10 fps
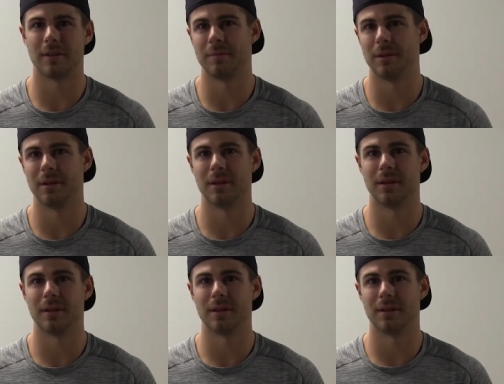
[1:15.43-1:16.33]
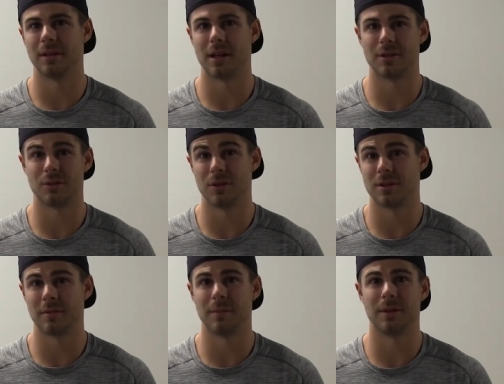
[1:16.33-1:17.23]
I've been the last 2
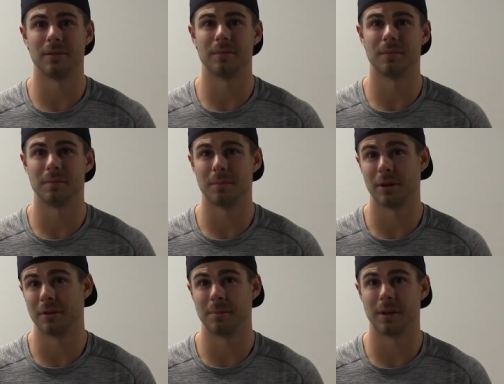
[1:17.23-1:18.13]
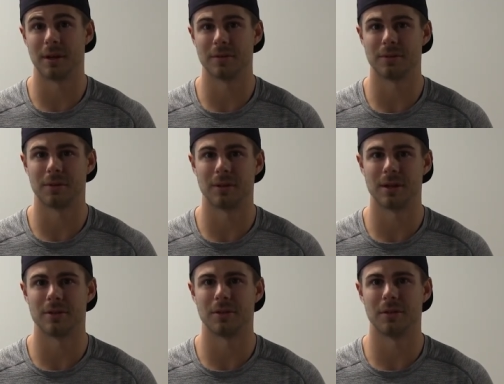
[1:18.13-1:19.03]
years I've been part of the playoffs for the
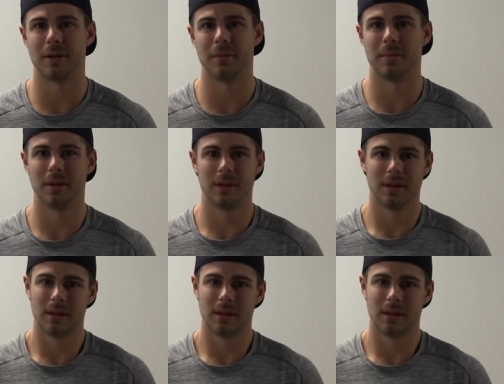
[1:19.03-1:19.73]
Reign. So